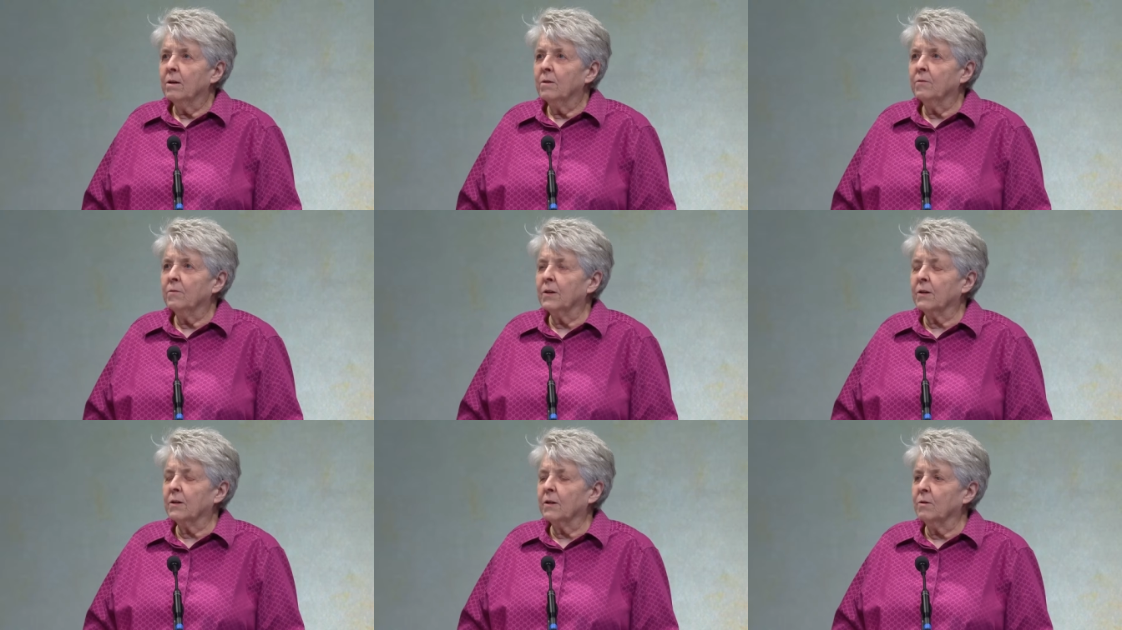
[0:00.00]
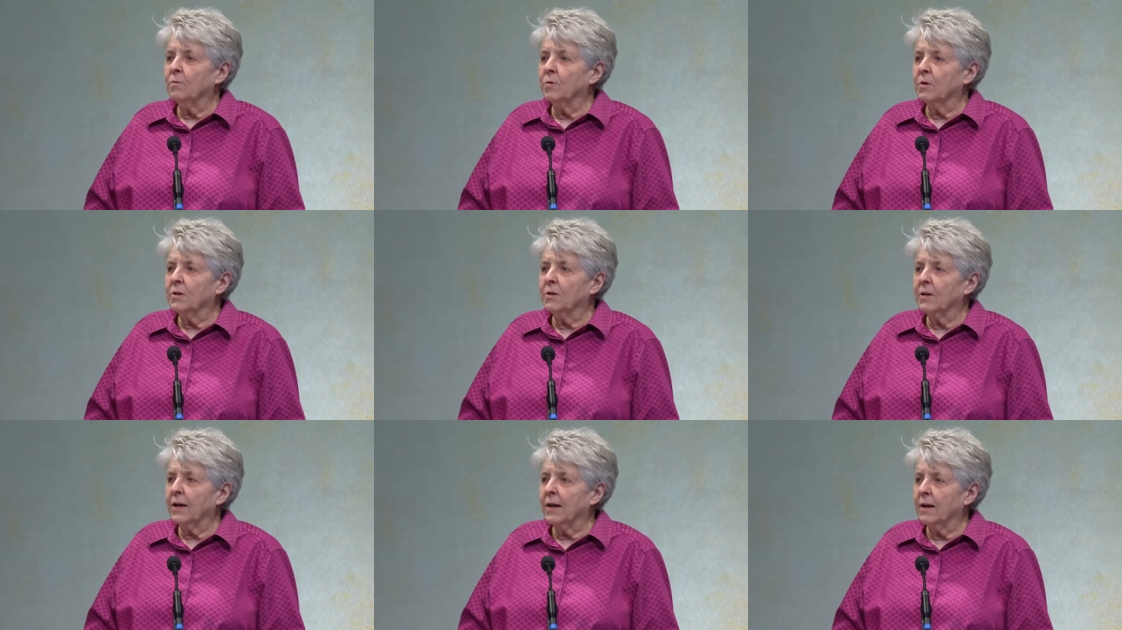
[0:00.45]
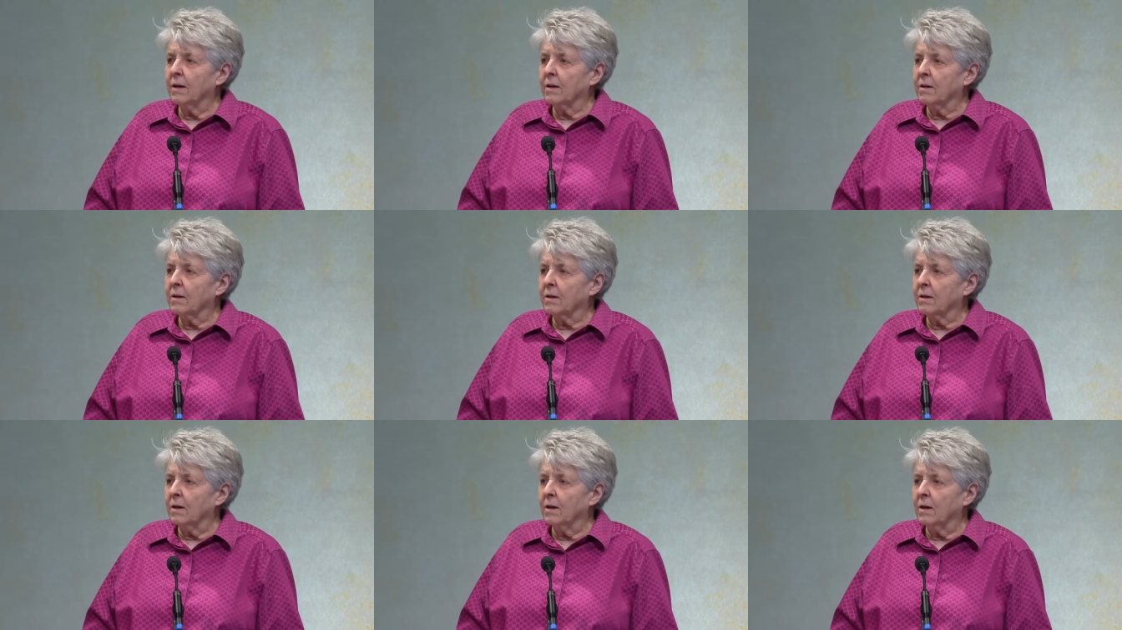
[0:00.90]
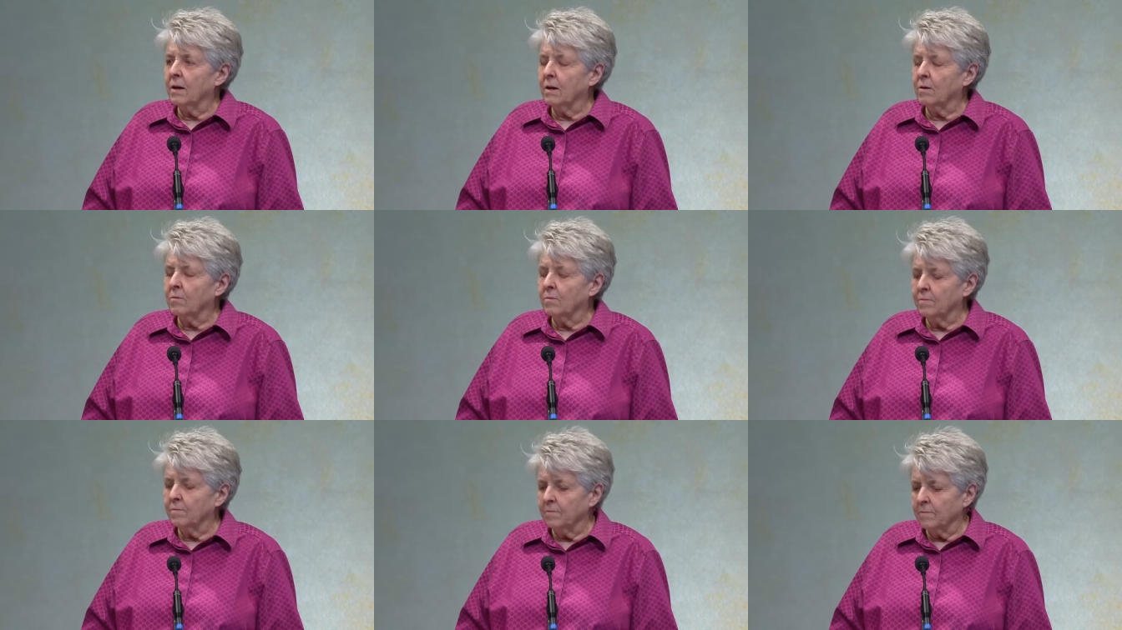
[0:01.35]
that he would take
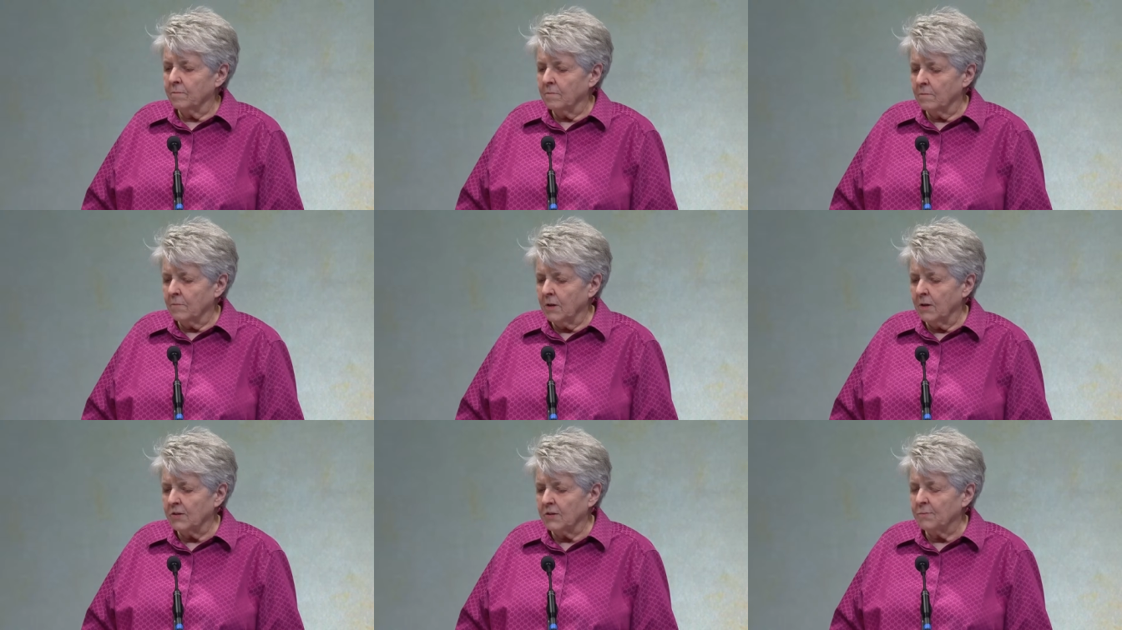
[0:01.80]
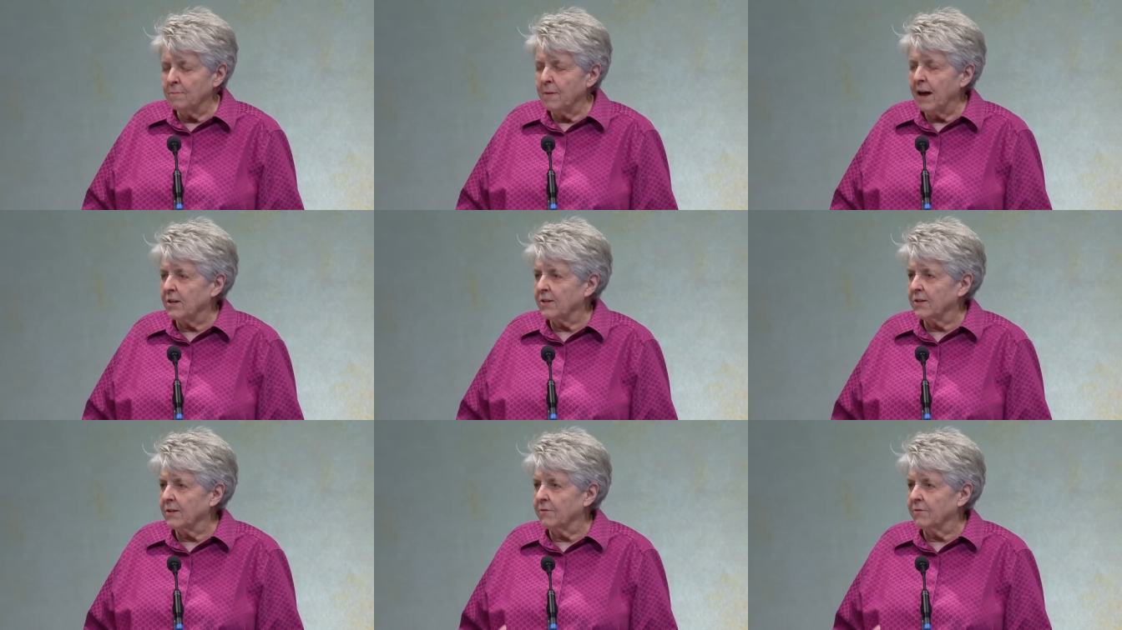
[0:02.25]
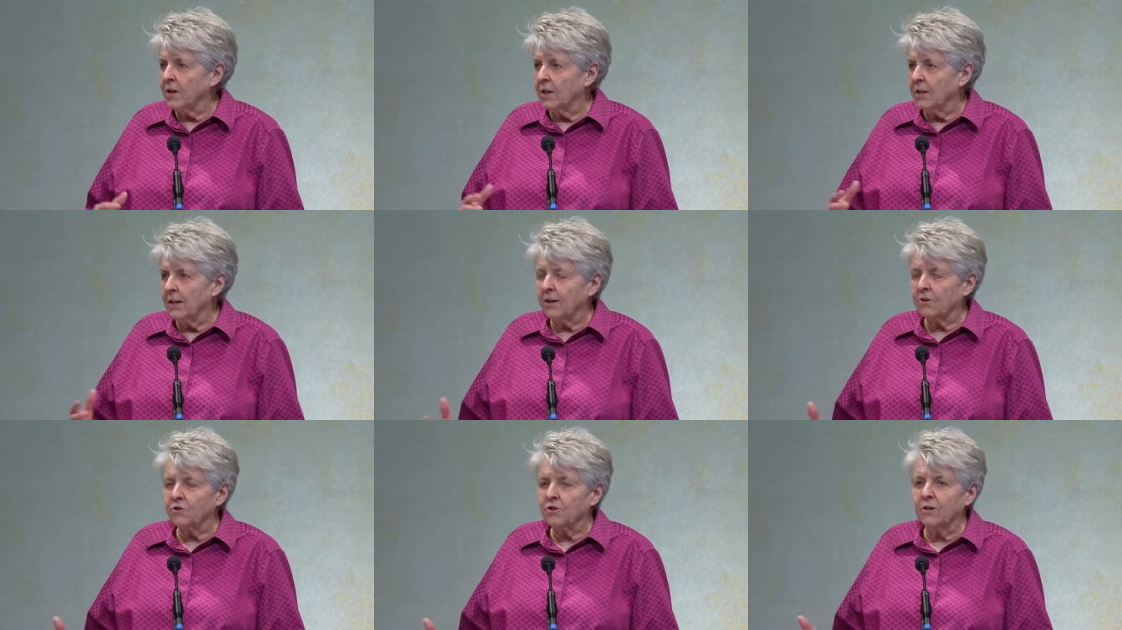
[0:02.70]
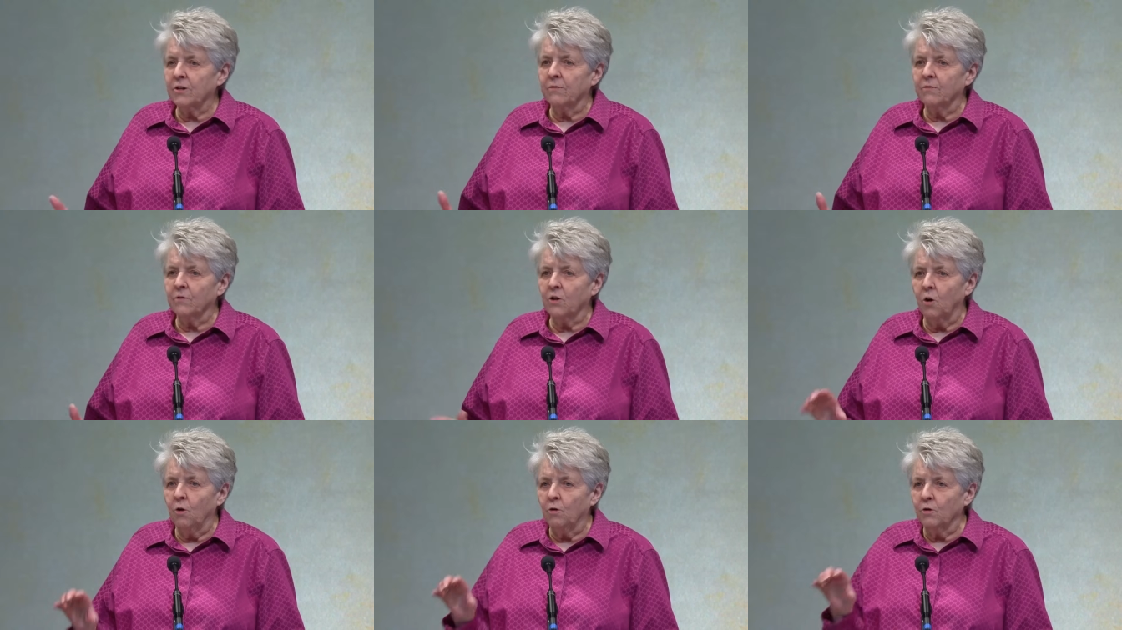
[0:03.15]
uh, his massive collection
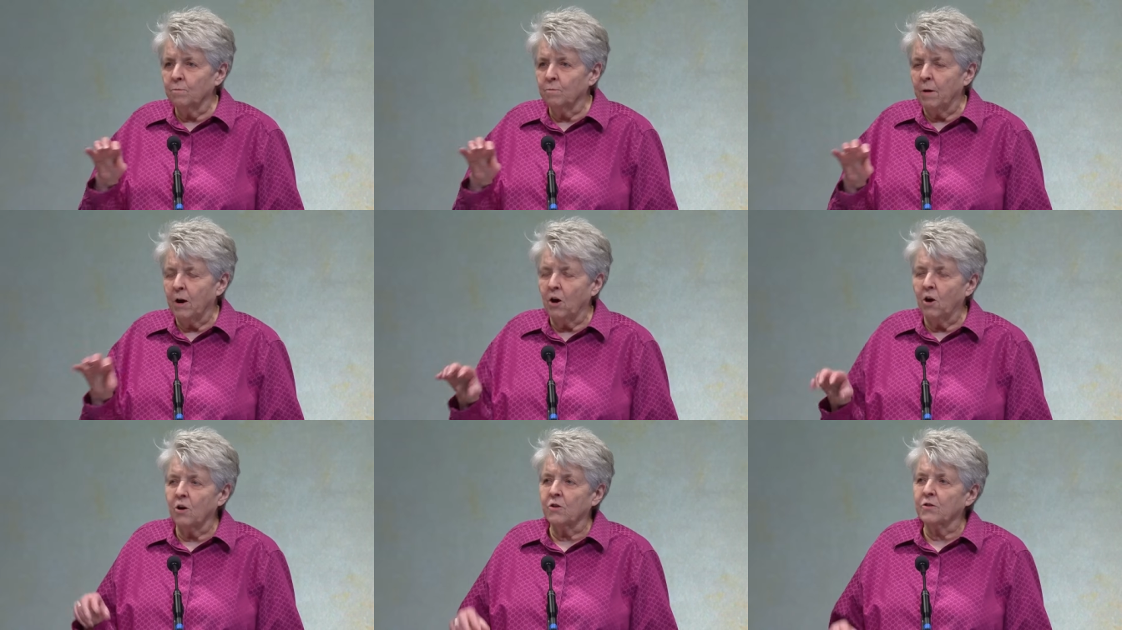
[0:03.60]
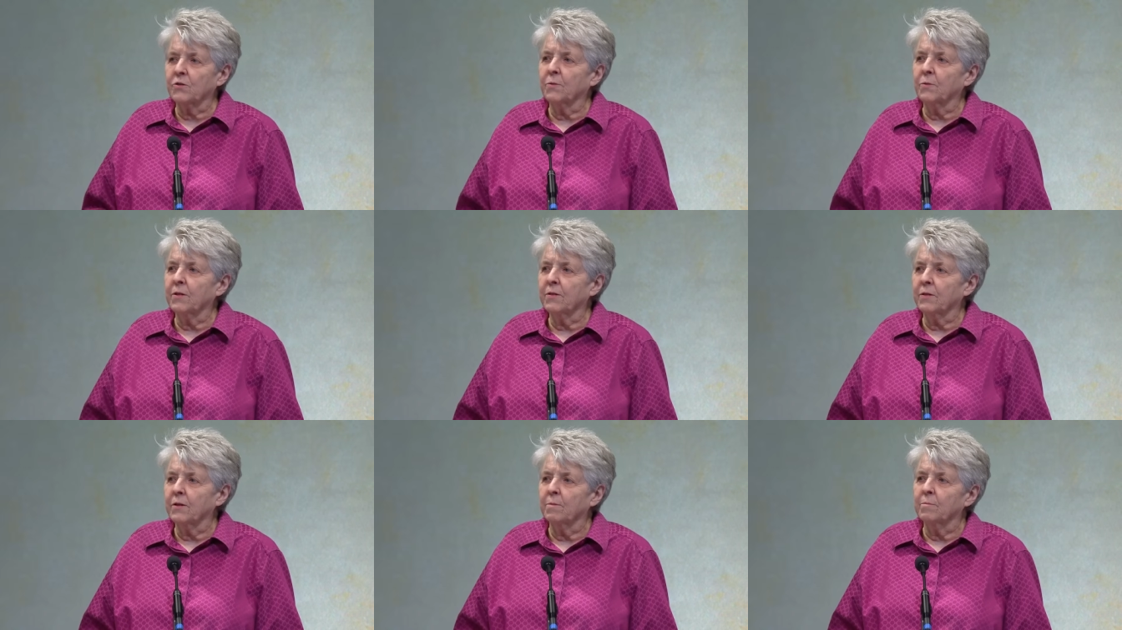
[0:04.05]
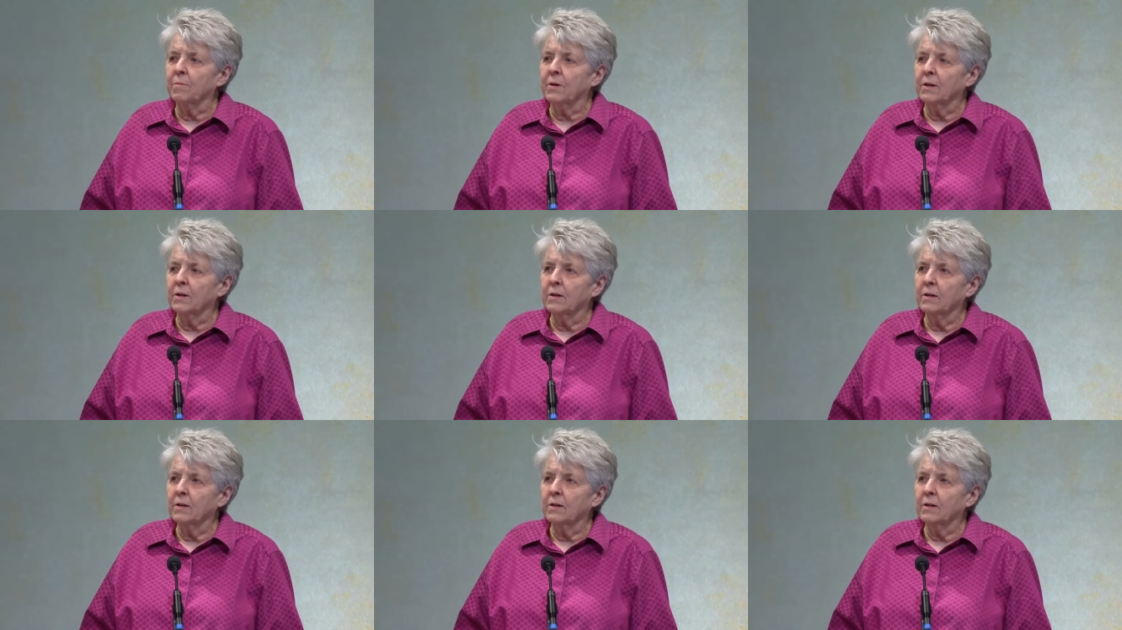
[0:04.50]
of gold bars with him.